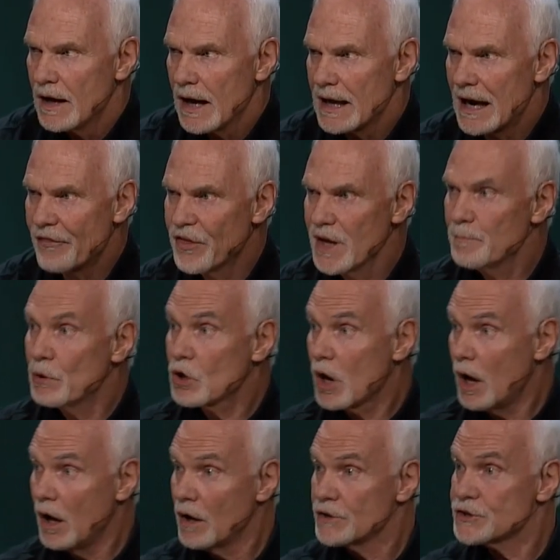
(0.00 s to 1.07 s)
And I think
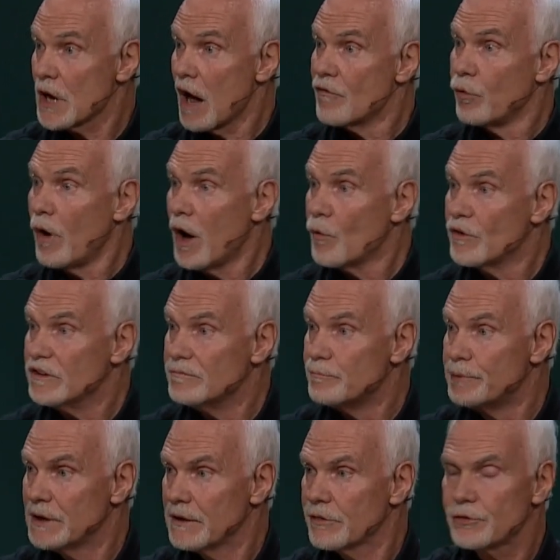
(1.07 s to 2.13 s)
because of what
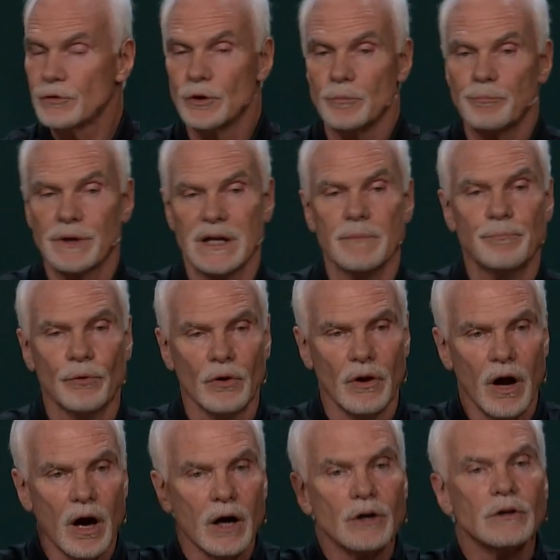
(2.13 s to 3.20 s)
we've been through, people
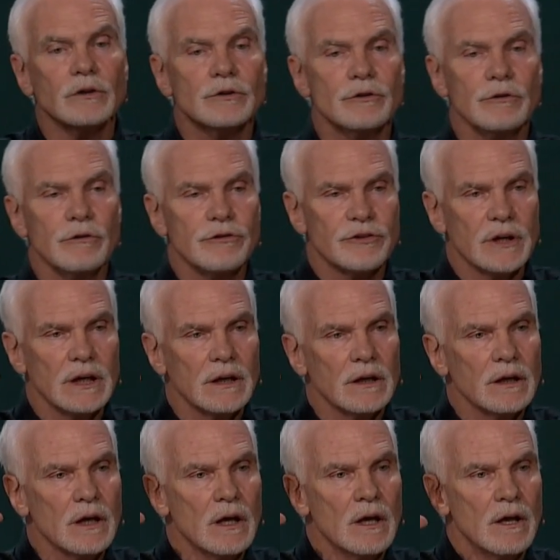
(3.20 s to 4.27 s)
are losing